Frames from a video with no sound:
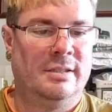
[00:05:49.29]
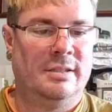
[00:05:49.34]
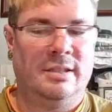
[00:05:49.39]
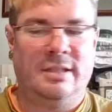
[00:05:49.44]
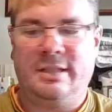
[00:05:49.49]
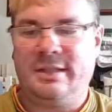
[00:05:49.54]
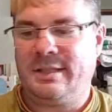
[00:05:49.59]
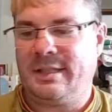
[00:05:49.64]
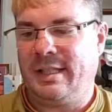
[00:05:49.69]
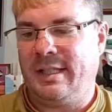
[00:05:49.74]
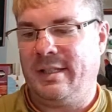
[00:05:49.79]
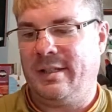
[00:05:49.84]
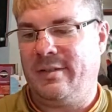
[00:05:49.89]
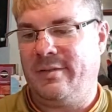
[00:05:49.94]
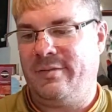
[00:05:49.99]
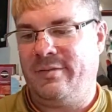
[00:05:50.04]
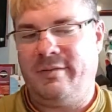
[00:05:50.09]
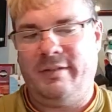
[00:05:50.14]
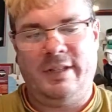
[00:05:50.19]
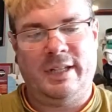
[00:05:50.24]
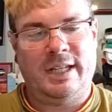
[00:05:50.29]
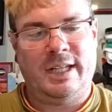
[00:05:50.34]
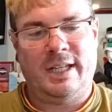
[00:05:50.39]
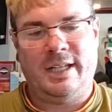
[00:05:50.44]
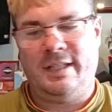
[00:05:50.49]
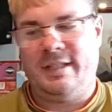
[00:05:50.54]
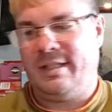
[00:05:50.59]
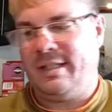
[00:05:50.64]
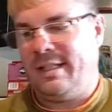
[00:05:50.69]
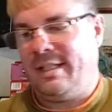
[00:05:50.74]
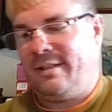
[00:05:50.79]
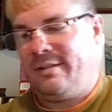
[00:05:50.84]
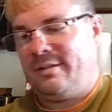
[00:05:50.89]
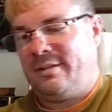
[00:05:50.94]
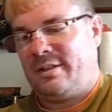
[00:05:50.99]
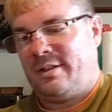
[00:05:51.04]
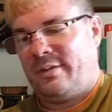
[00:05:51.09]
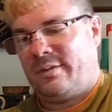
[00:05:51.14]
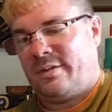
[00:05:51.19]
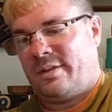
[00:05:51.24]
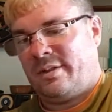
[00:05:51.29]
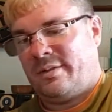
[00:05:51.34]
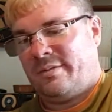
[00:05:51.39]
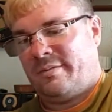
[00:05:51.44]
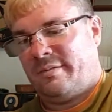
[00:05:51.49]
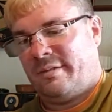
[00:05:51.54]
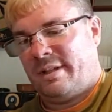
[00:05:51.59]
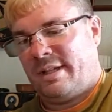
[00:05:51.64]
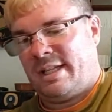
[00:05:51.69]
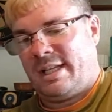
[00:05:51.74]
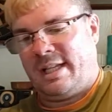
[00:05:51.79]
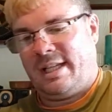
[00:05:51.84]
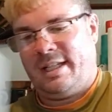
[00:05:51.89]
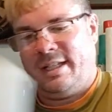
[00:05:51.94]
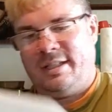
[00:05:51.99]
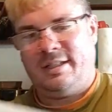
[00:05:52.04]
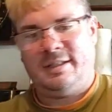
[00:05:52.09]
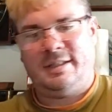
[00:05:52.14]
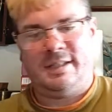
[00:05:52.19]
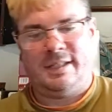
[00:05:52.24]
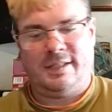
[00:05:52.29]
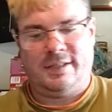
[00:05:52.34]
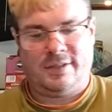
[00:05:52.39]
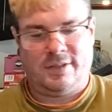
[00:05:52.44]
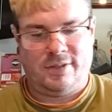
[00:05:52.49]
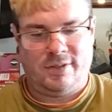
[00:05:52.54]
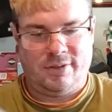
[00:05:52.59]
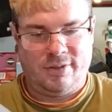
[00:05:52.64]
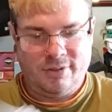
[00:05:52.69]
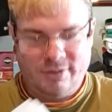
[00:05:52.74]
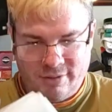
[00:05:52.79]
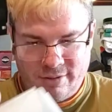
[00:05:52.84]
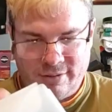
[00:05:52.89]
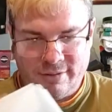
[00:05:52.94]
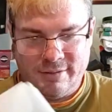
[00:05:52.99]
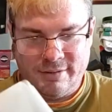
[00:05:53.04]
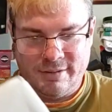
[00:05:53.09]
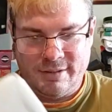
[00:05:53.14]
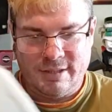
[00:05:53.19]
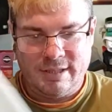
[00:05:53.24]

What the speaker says: So let's get the free case out. So we've got the free case, that's good.